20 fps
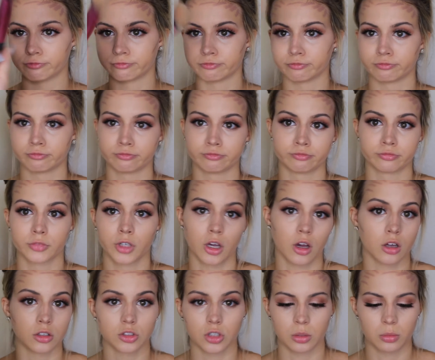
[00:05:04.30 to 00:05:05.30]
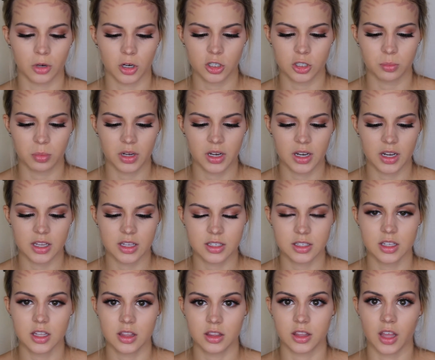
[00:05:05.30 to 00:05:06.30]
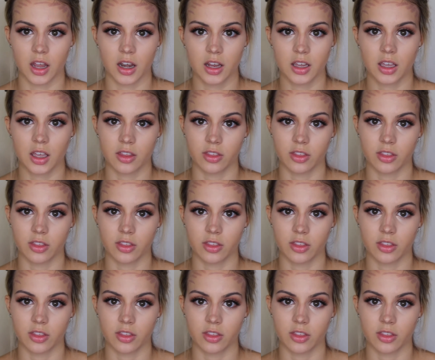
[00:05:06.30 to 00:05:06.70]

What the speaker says: contour brush, but it is synthetic,